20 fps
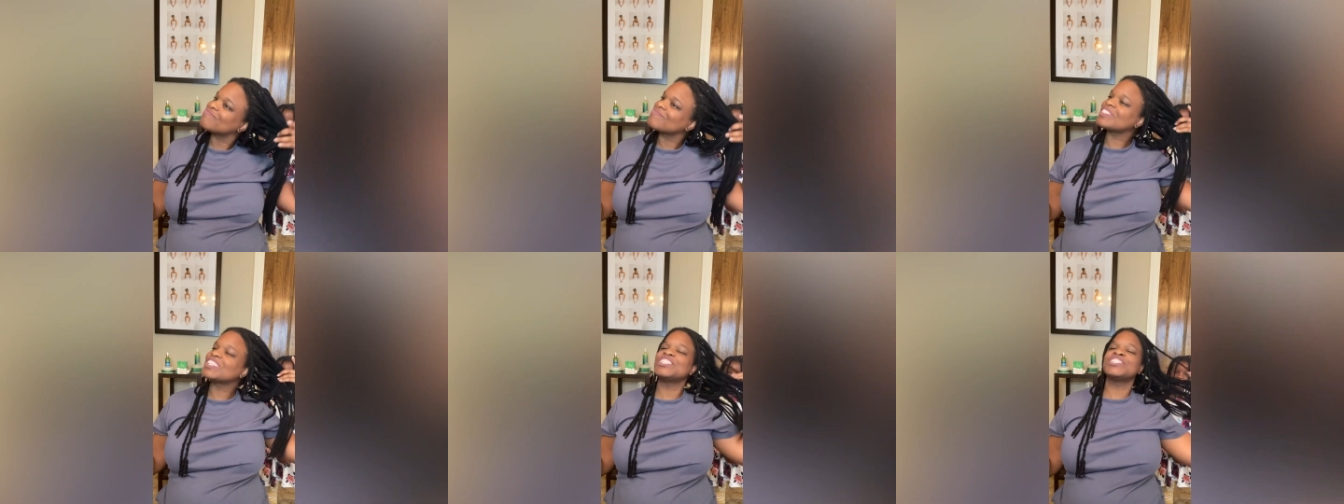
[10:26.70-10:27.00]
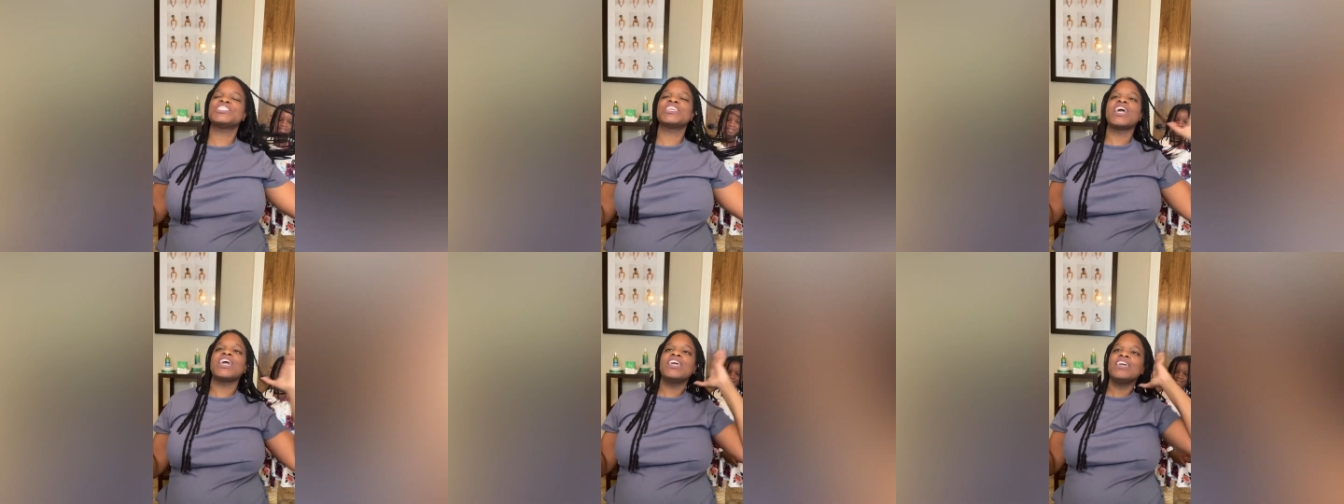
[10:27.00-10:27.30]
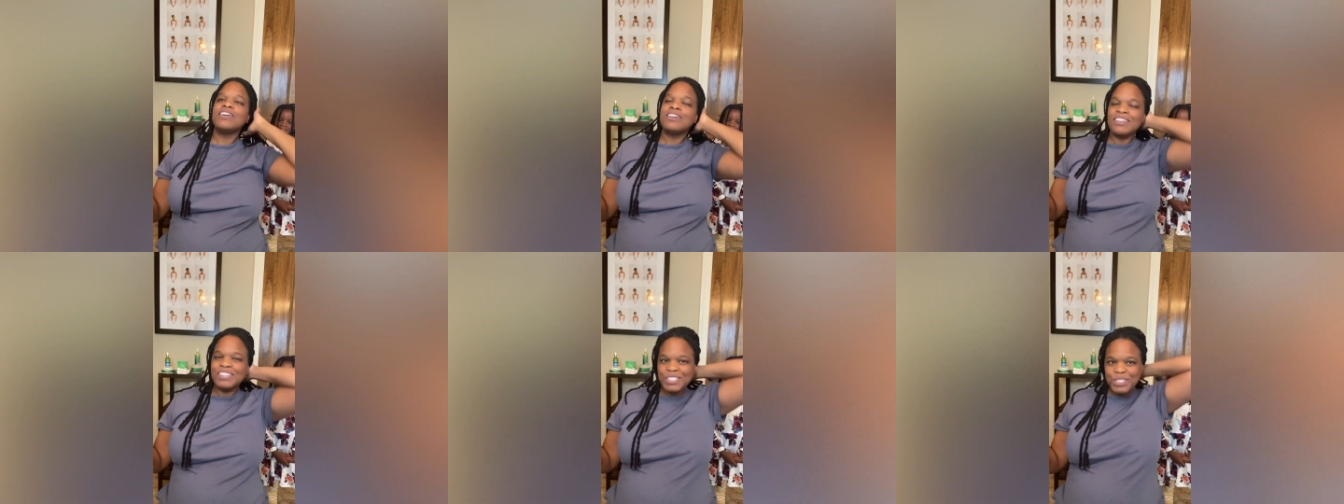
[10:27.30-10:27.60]

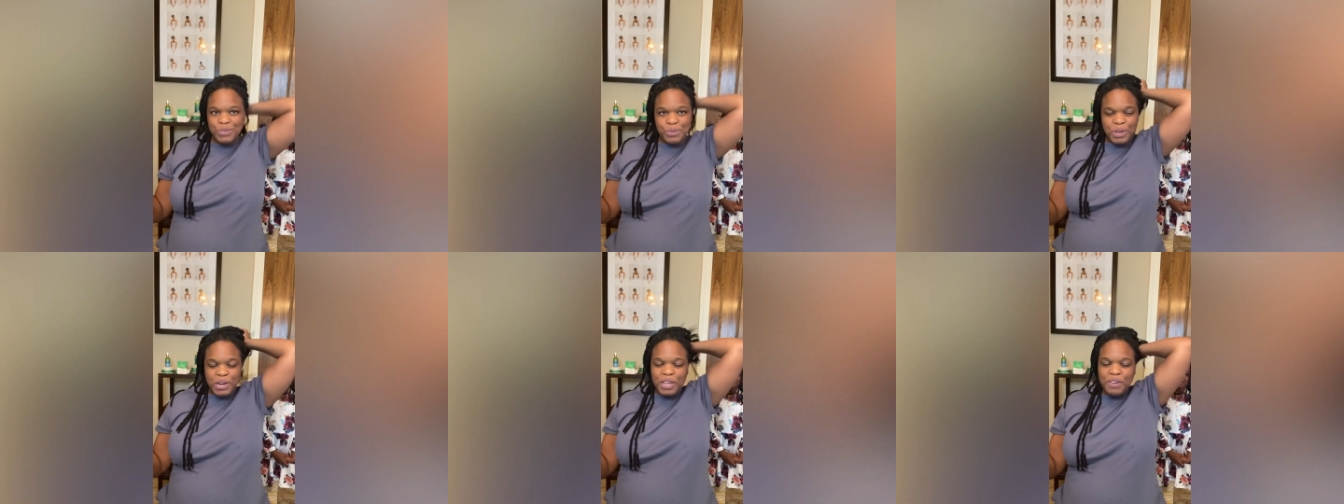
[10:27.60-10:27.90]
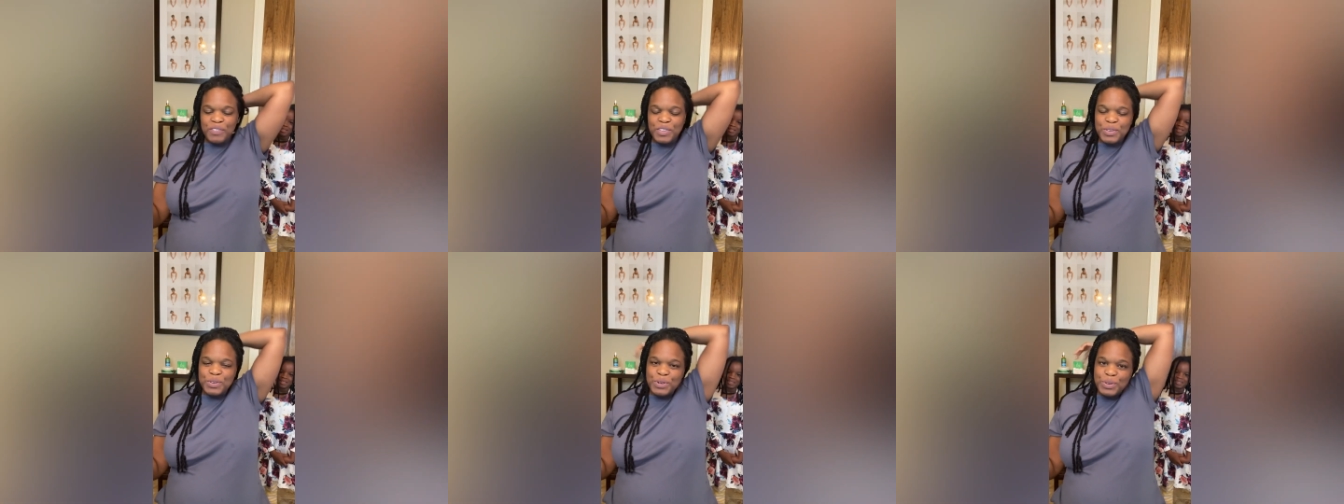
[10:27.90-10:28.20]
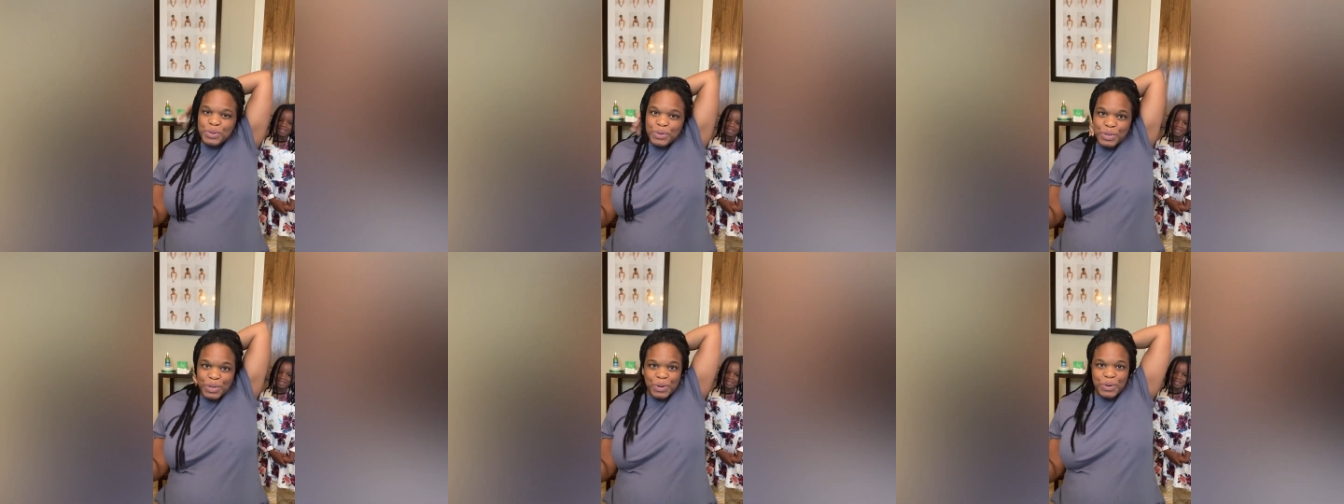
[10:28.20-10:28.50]
Shake, do whatever you
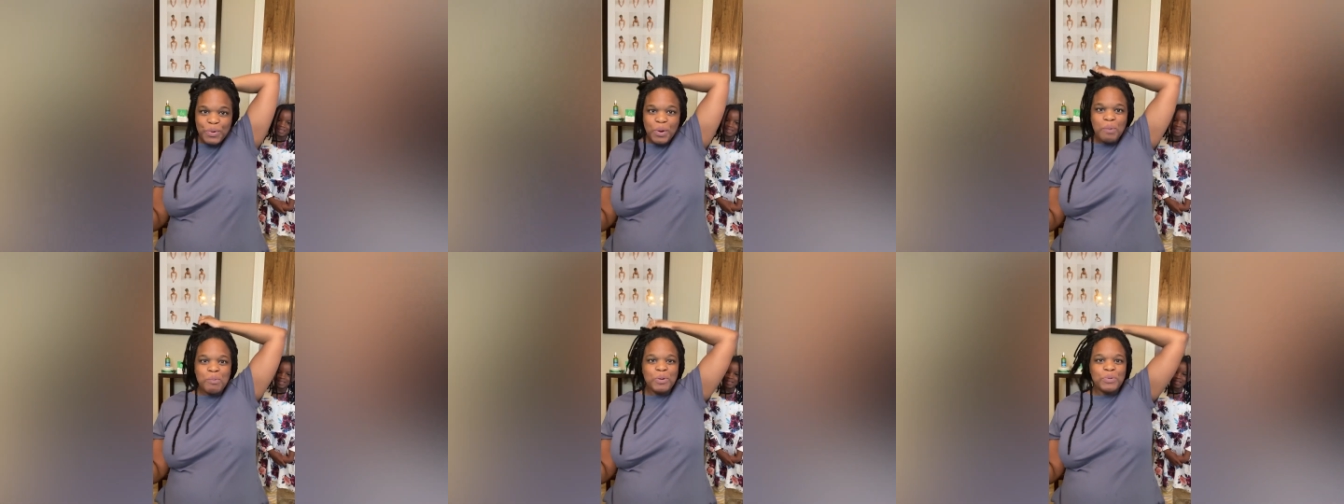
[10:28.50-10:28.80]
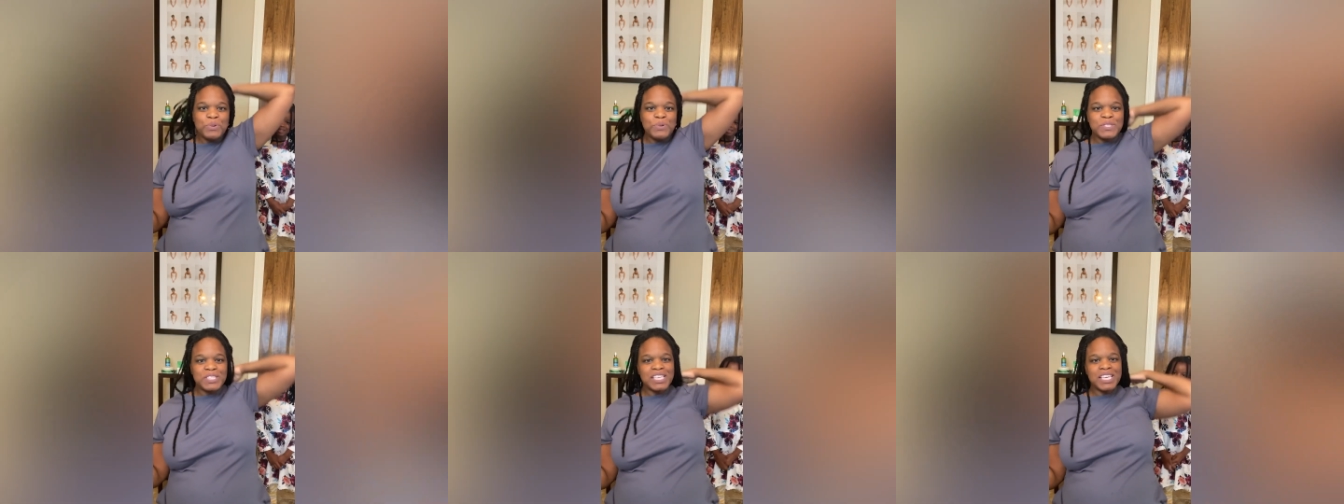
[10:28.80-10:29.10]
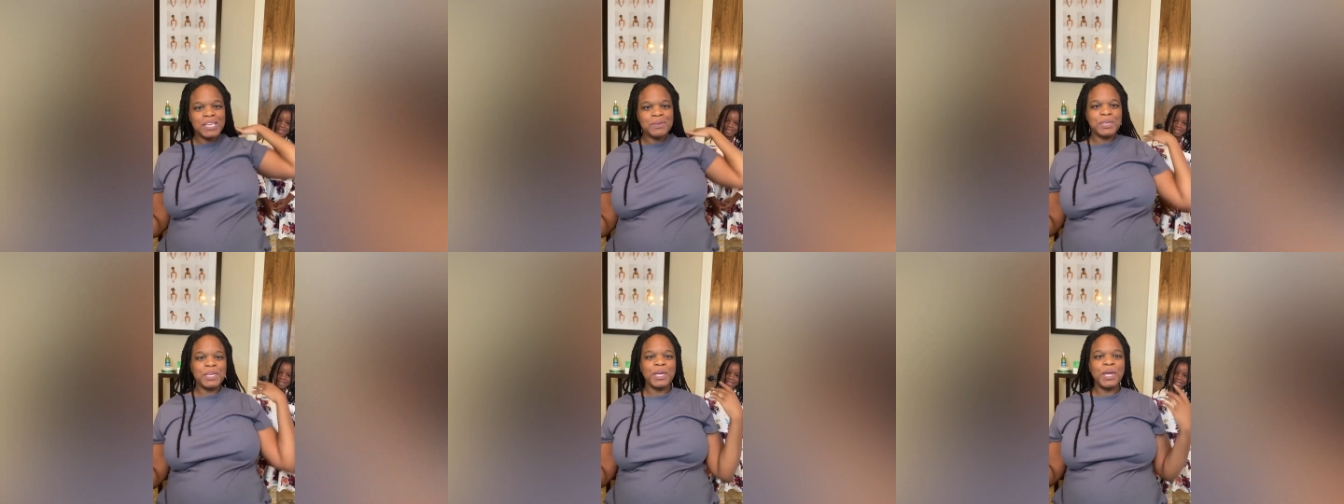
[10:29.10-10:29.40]
do, your normal
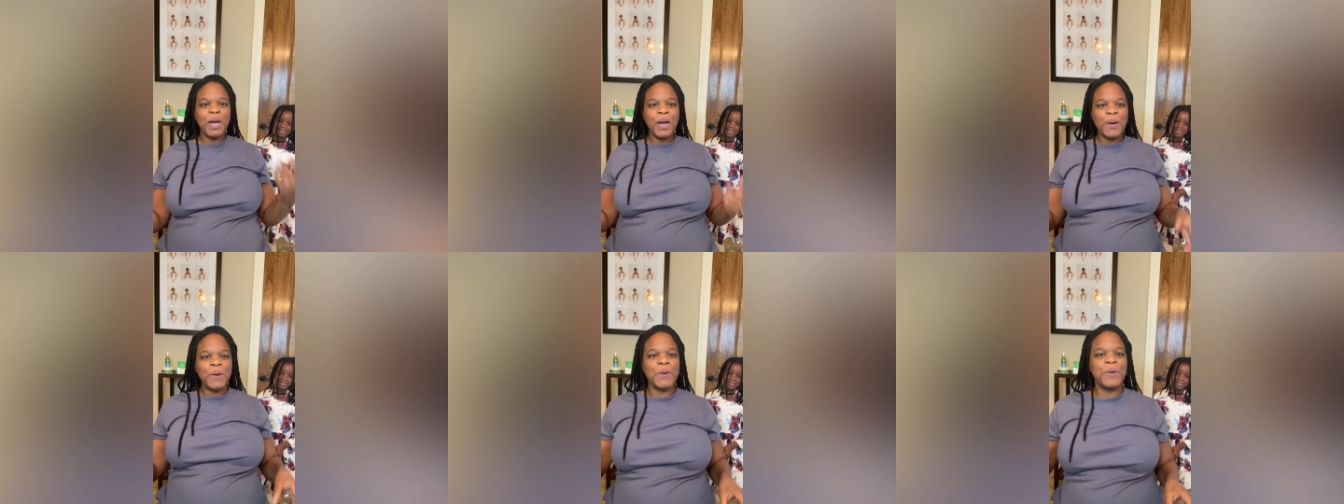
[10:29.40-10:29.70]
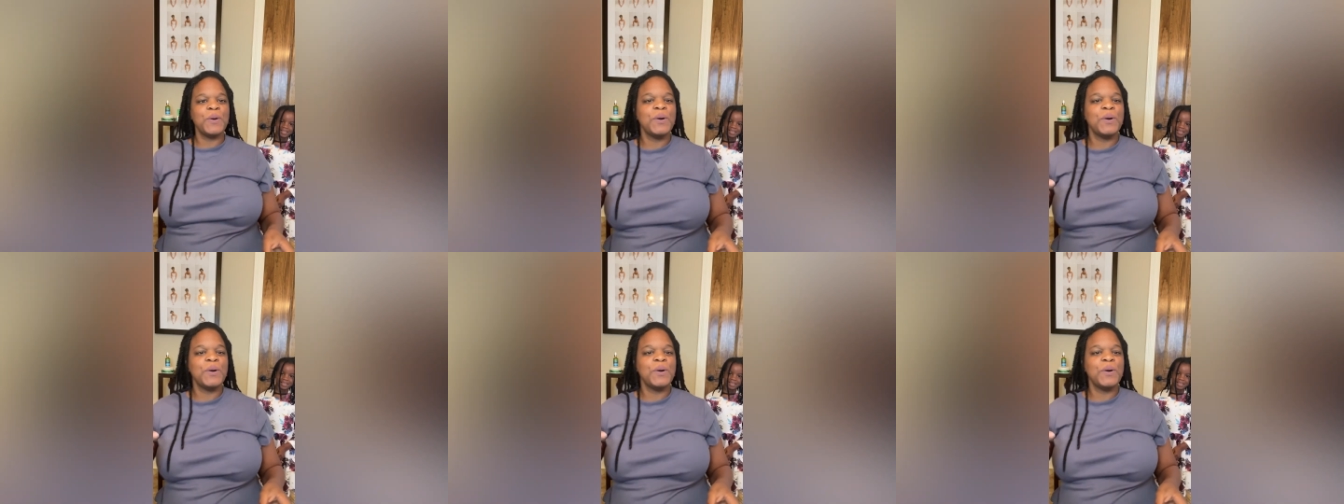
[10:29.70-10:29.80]
routine, and go.